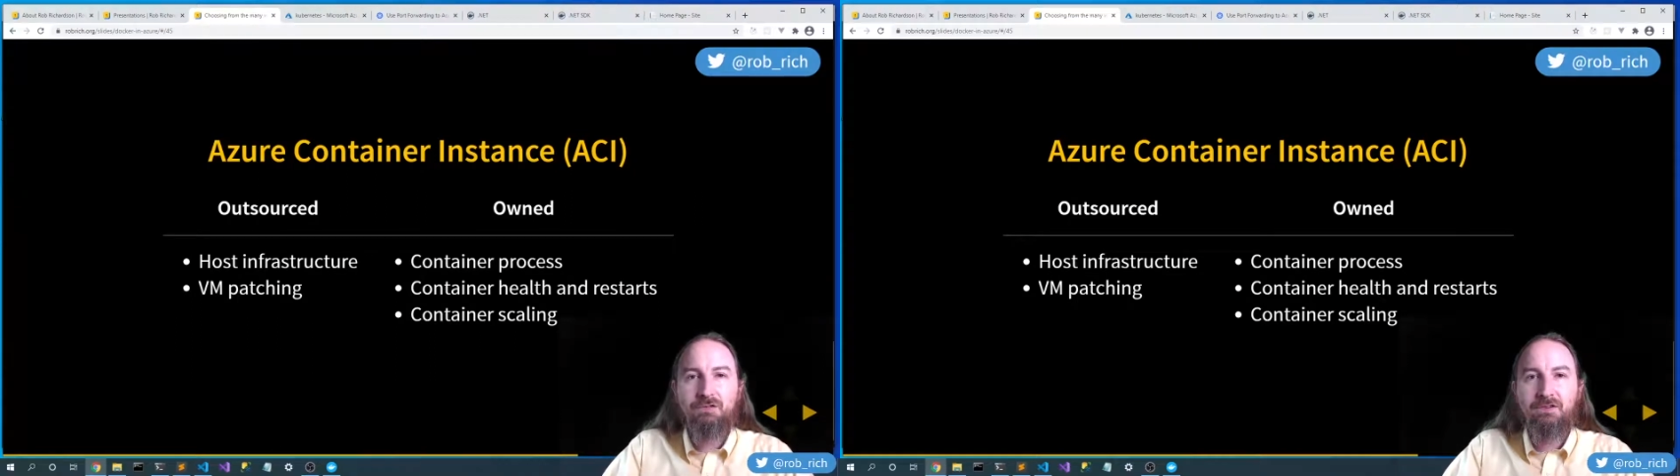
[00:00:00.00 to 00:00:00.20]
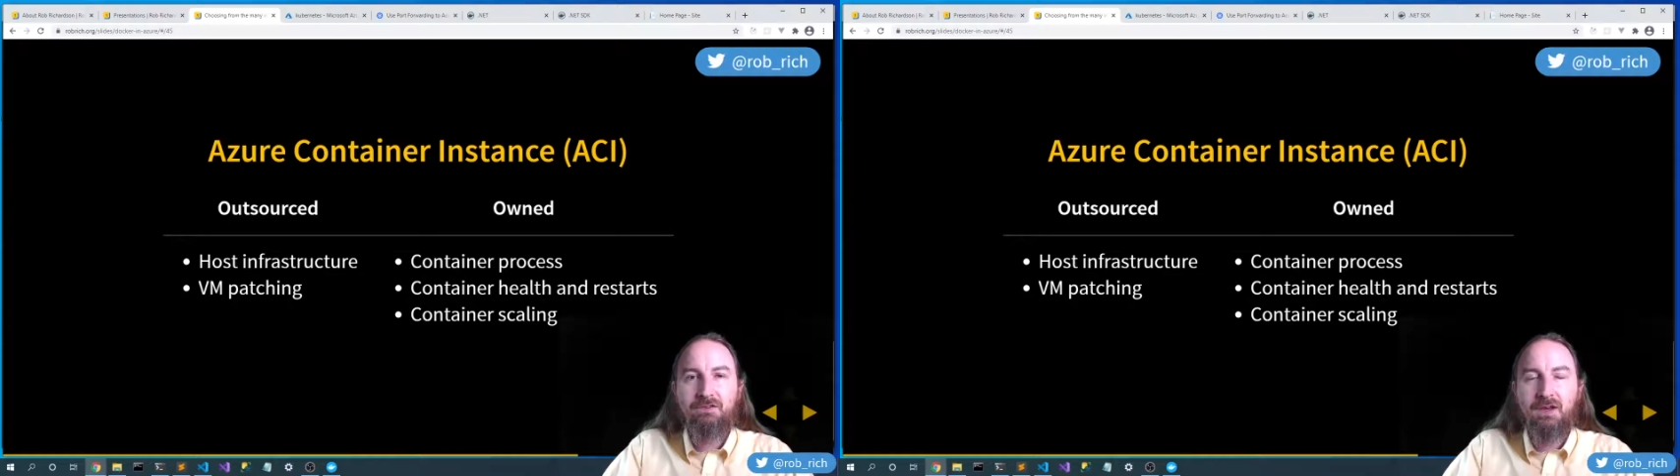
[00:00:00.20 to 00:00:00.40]

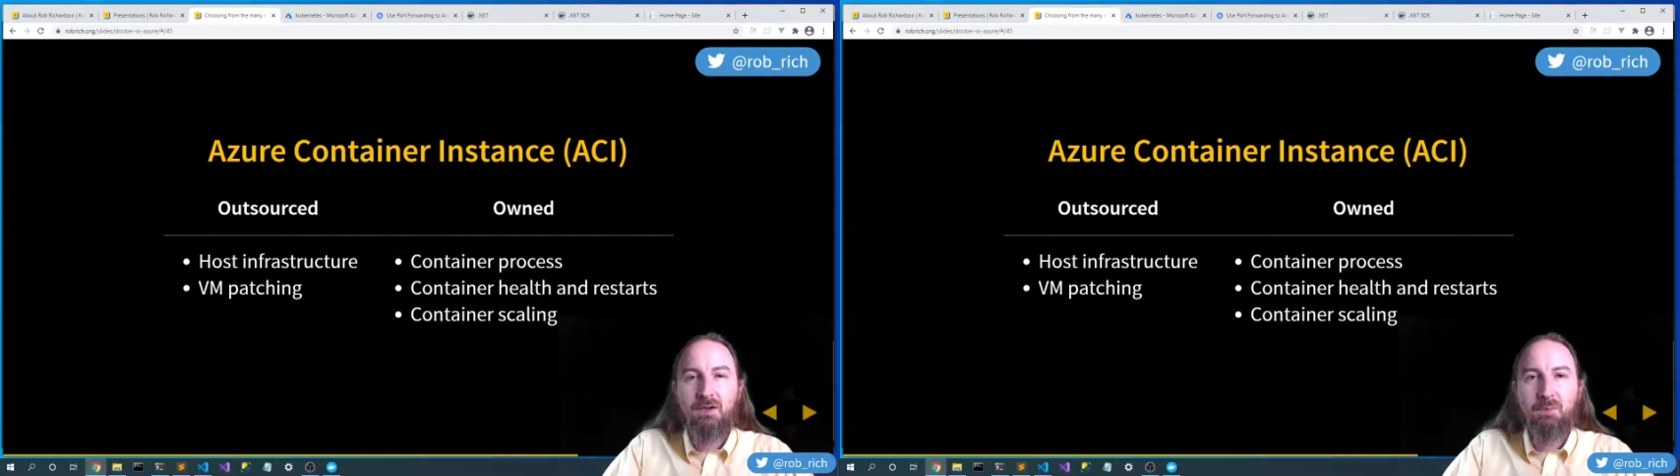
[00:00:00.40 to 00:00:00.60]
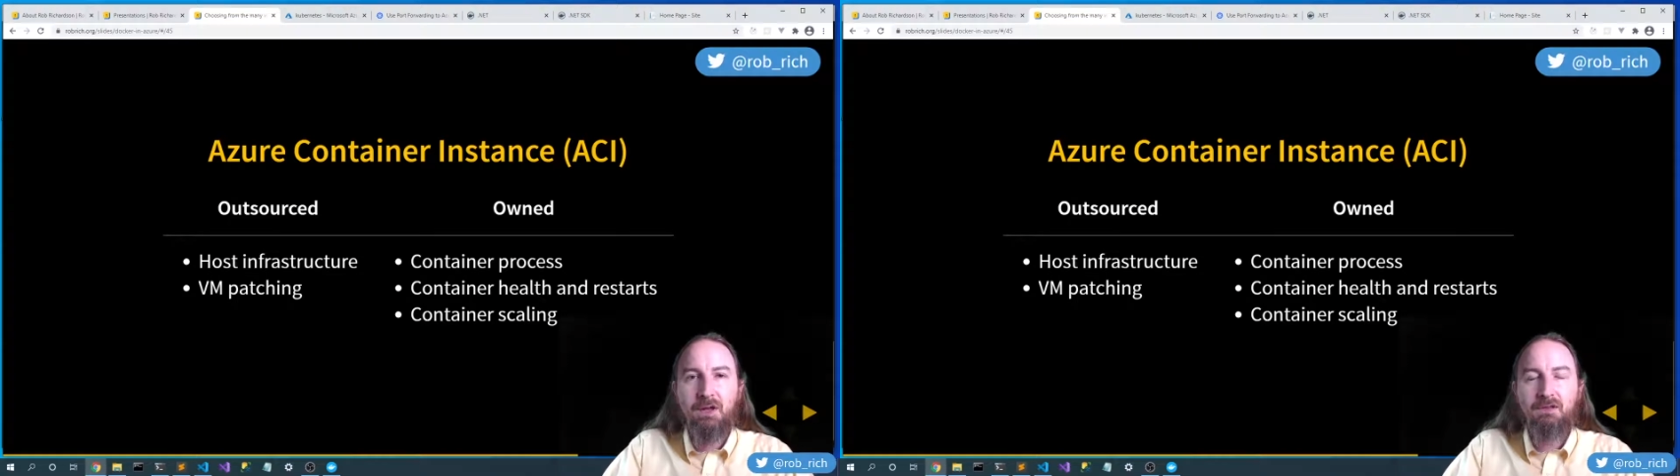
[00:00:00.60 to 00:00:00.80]
to
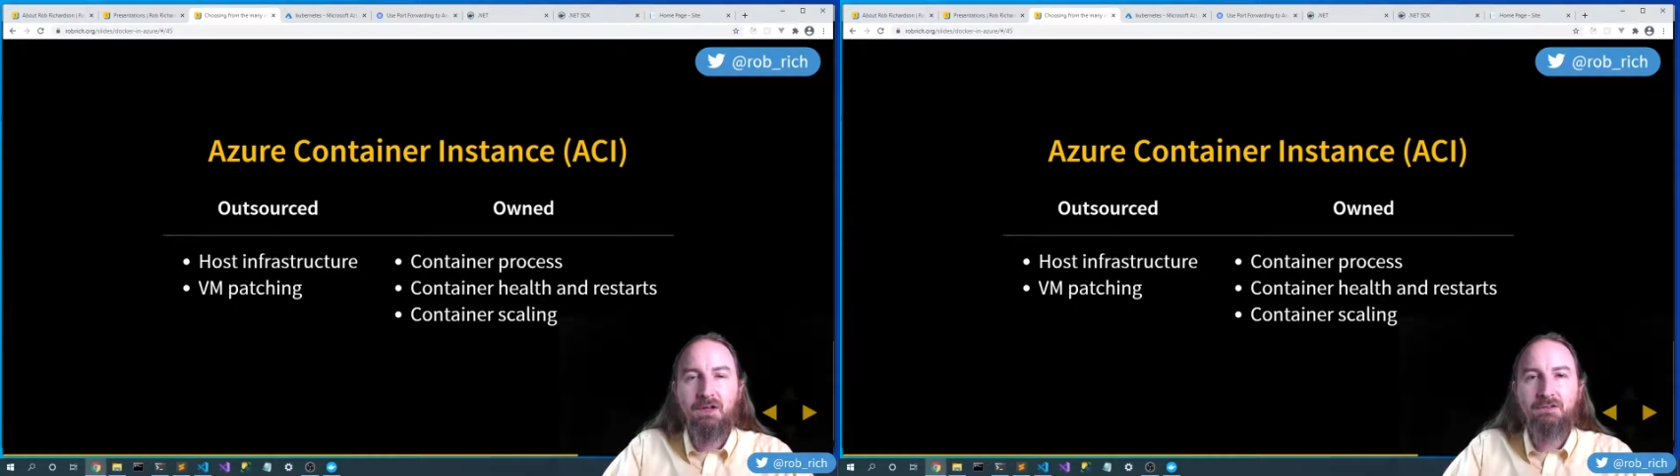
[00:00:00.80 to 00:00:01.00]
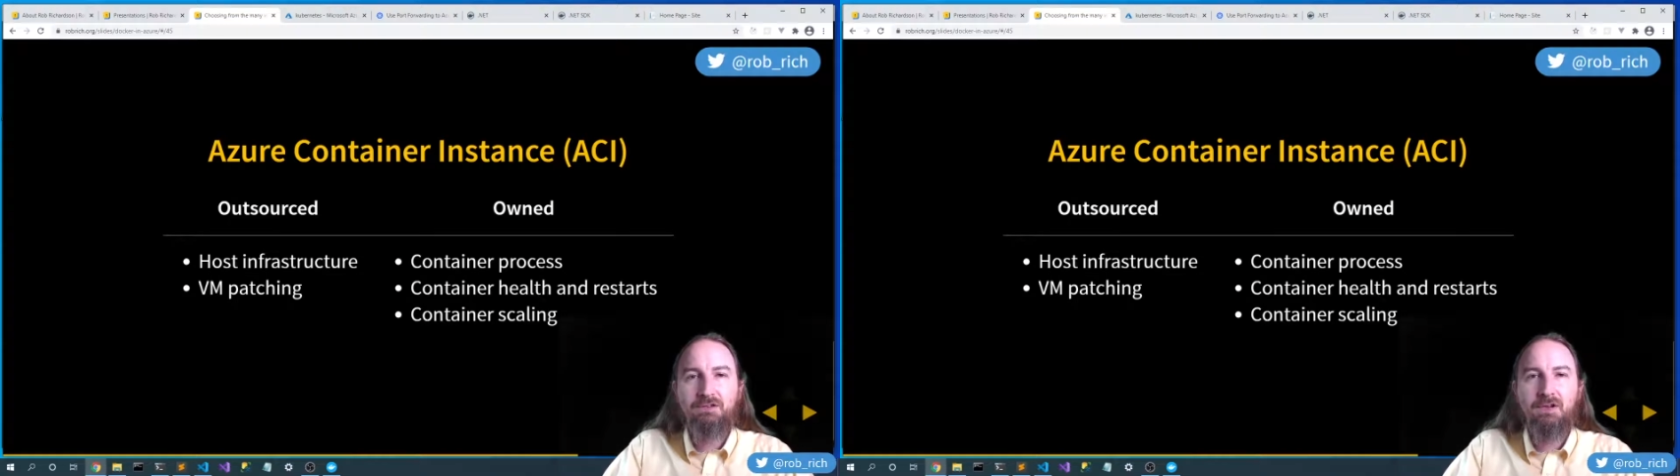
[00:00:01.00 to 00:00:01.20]
scale by
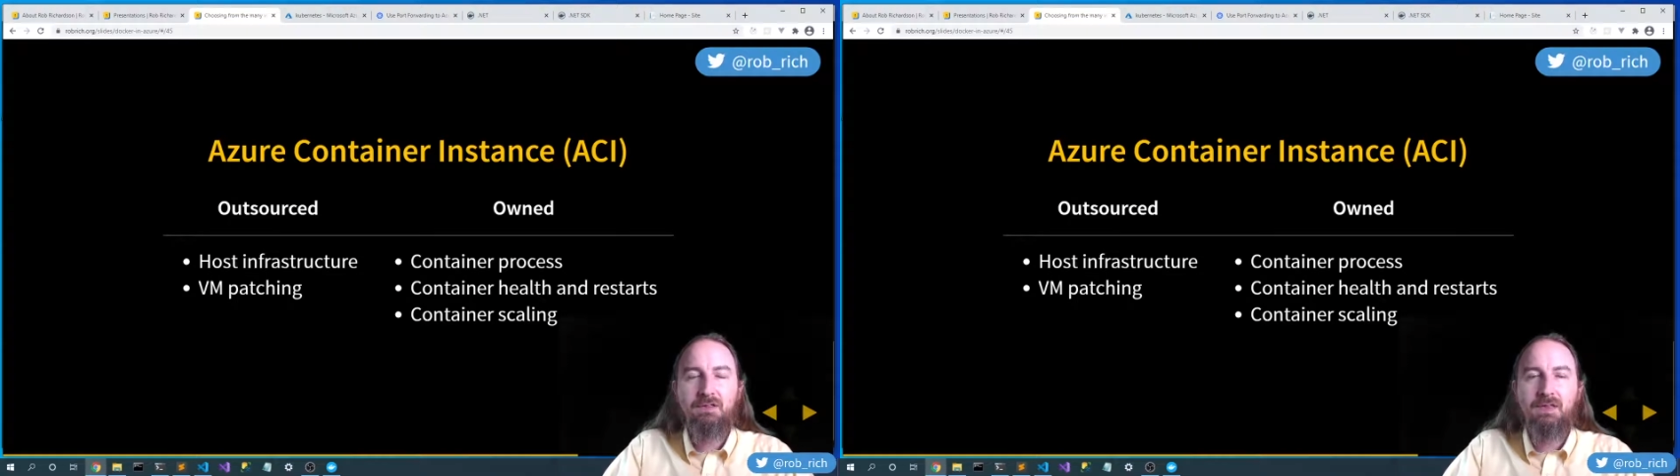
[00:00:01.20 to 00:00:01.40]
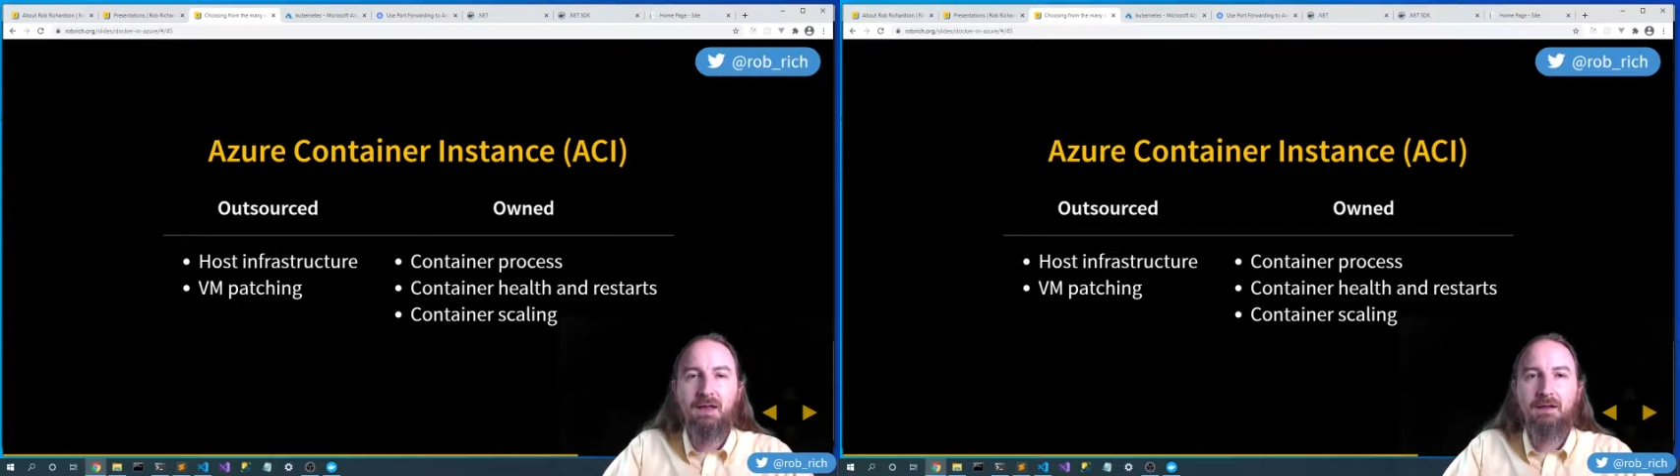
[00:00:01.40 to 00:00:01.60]
launching
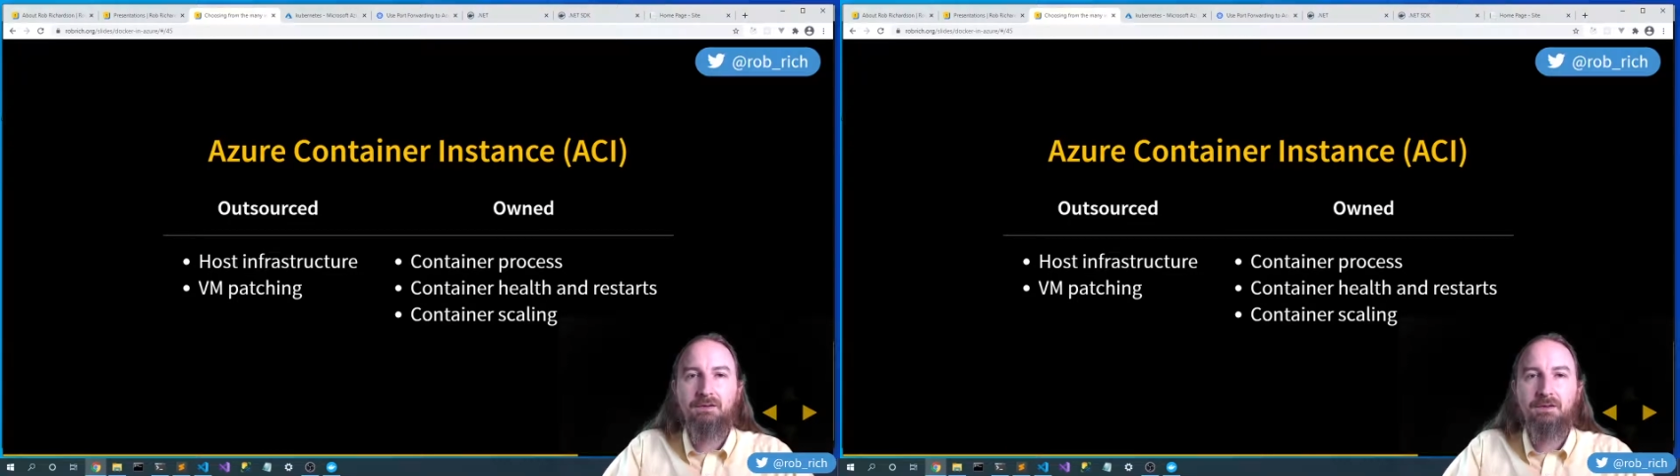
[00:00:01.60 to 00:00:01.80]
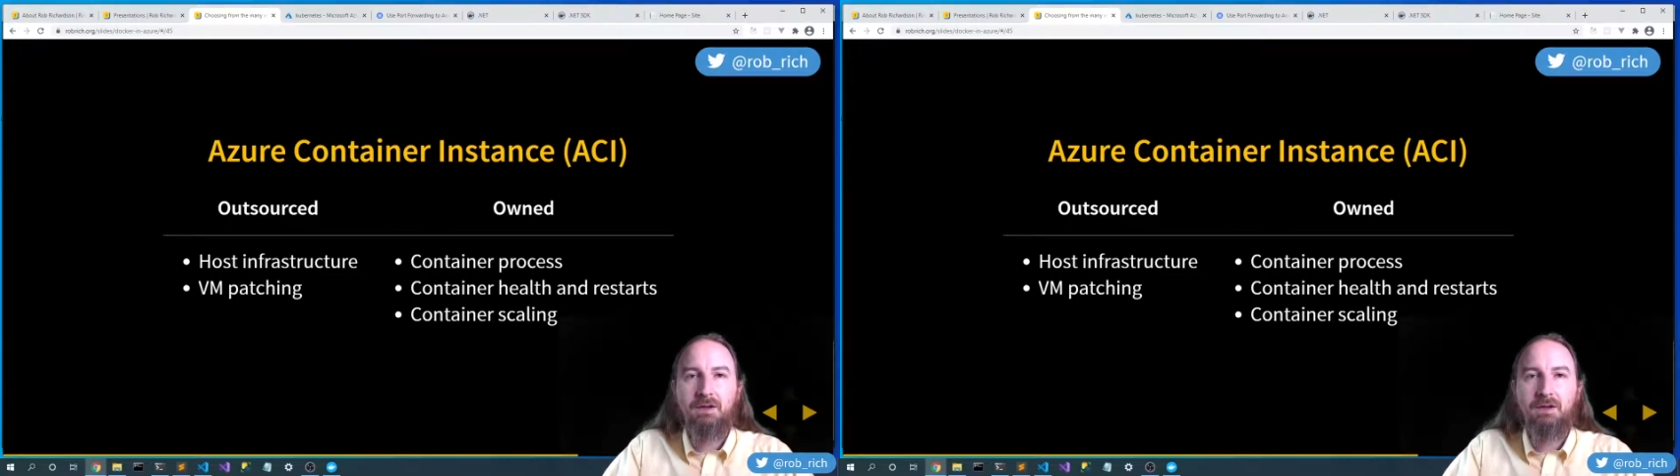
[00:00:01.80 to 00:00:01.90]
that